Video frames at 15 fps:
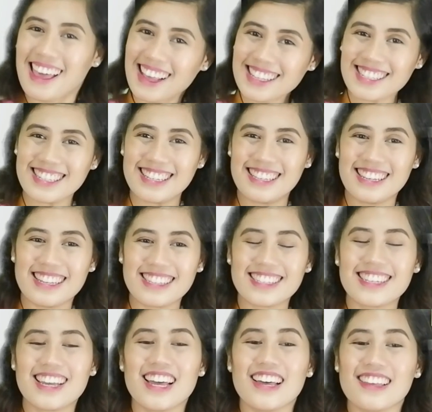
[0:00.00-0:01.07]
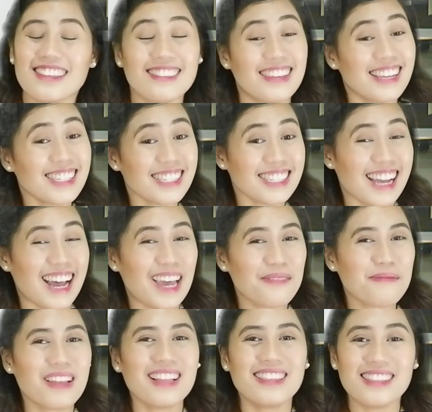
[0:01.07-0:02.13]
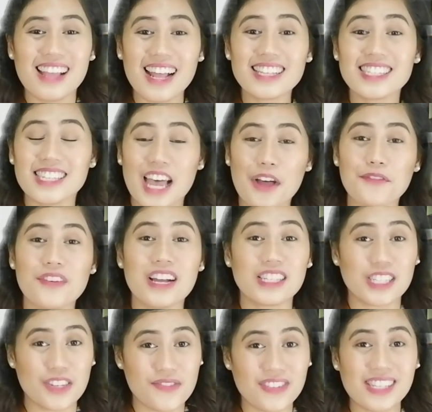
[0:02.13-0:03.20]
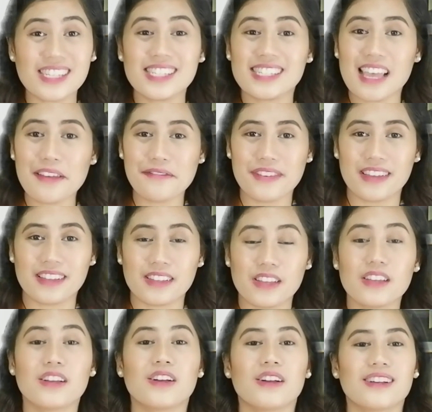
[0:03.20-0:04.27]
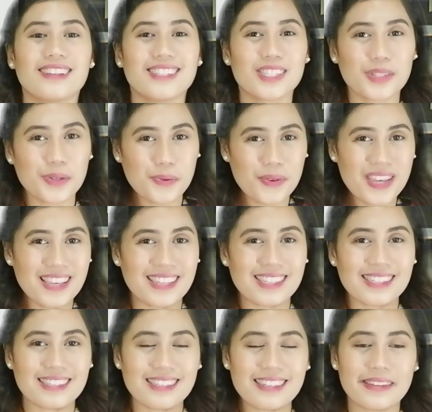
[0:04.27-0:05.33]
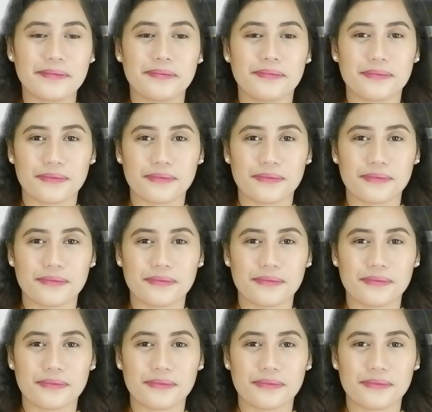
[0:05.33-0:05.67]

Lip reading: Excellent! This time, let's have Activity 7, Squeezed.